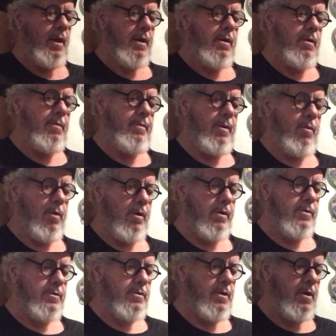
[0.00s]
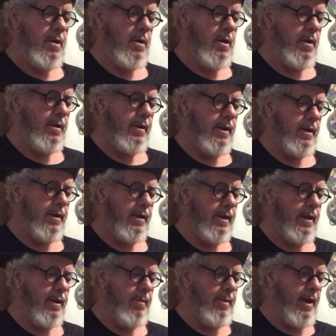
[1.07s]
Could be worse. And then
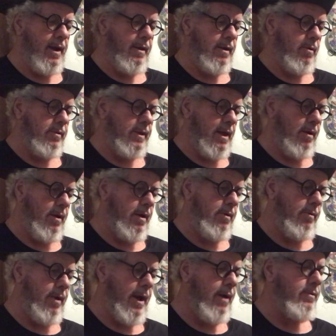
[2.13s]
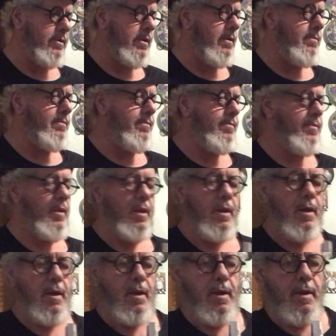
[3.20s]
getting them out of there without unrounding them
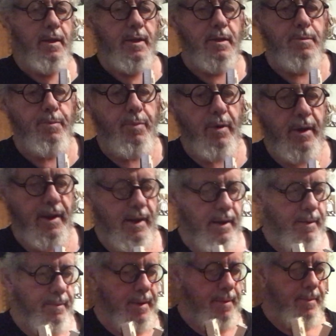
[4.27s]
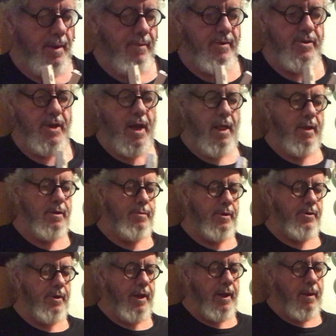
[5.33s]
can be a bit of a challenge. But
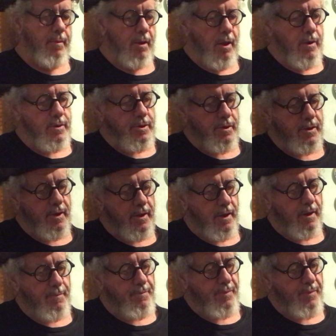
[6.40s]
you're getting them closer to